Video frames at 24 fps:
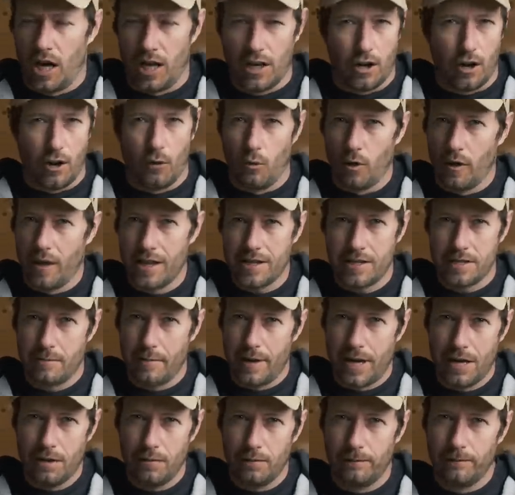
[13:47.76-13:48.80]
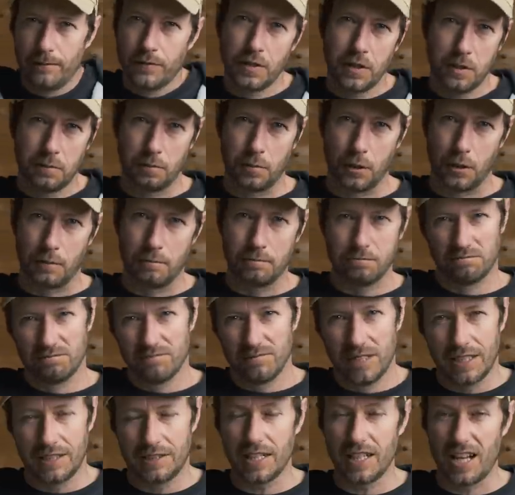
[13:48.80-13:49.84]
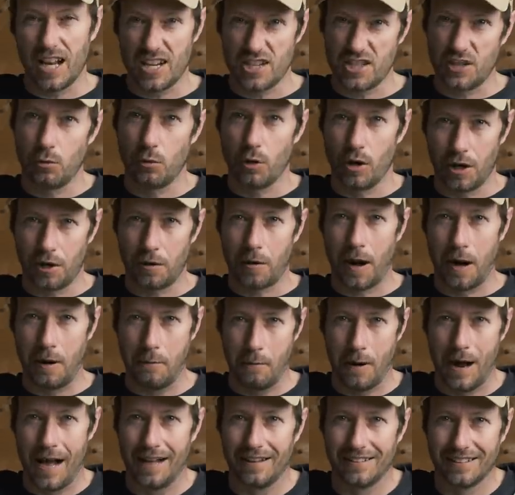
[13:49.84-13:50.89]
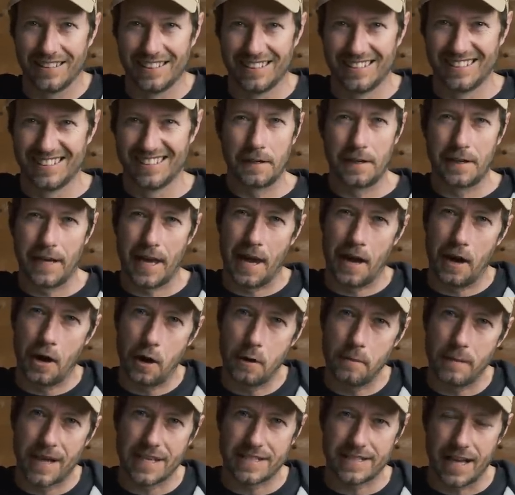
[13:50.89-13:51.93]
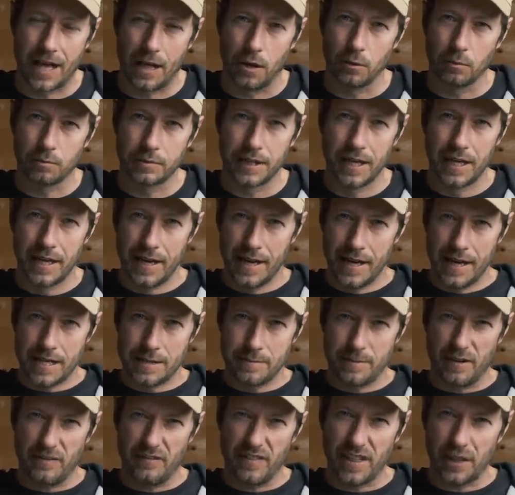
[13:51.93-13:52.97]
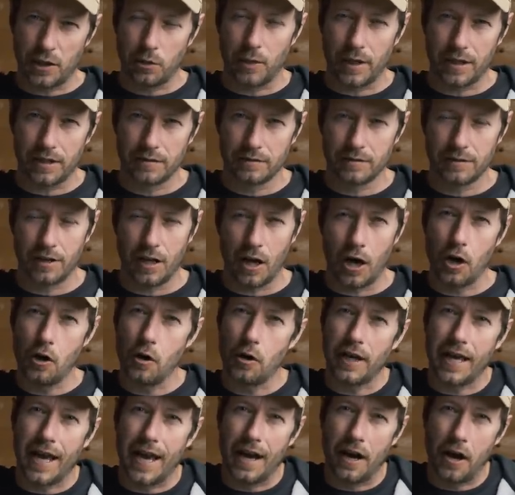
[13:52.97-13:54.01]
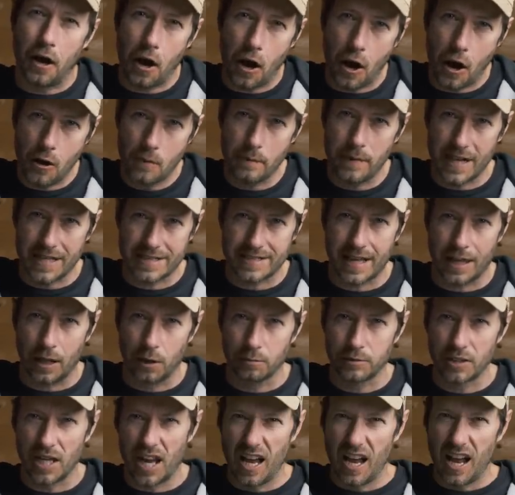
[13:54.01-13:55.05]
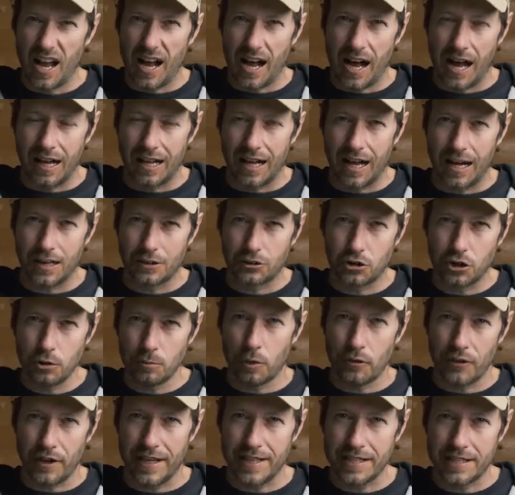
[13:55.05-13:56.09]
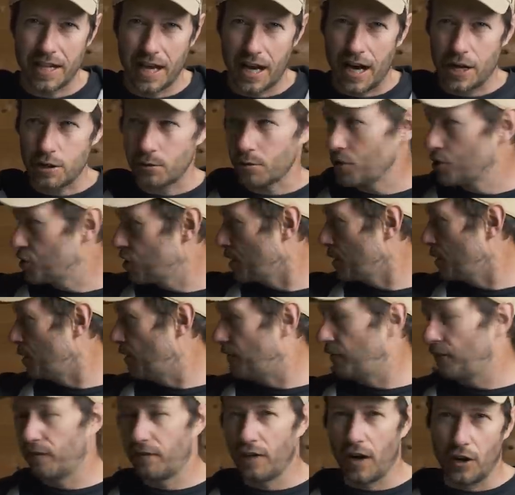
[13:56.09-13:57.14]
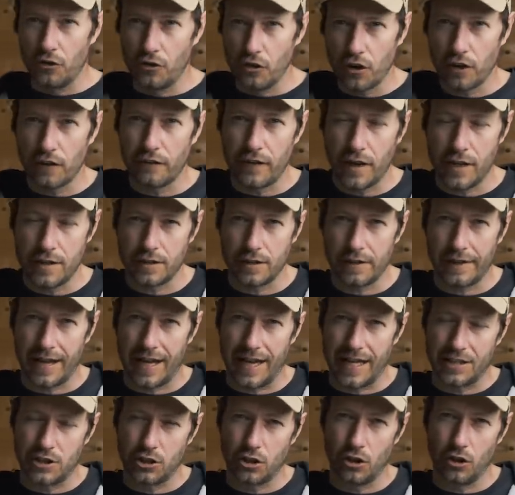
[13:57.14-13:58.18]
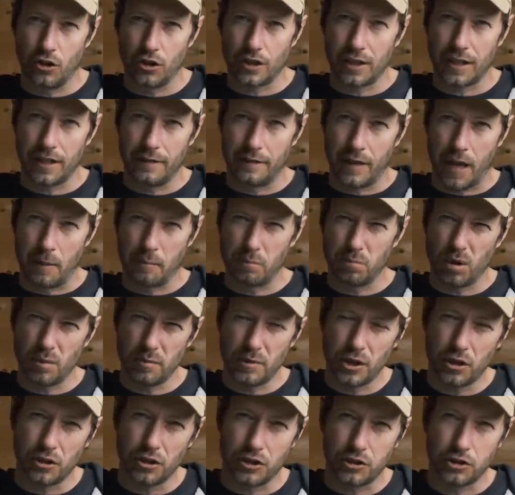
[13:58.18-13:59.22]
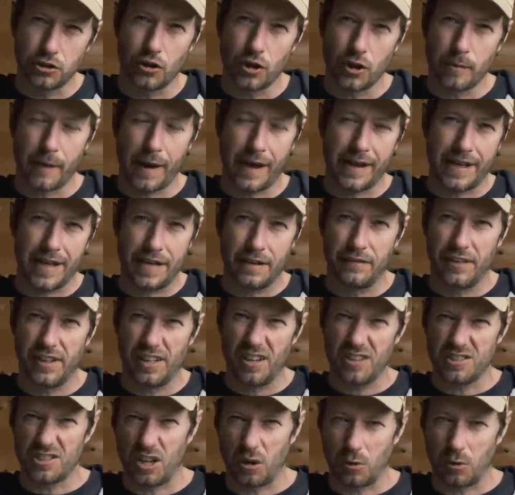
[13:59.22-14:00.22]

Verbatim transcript: I don't know what that's about, but it did actually work quite well. Okay, I hope that's helped. It's been a fairly quick... Okay, I hope that's helped. Two more things. I just want to show you another photo that I took that I'm probably not going to talk about in any video,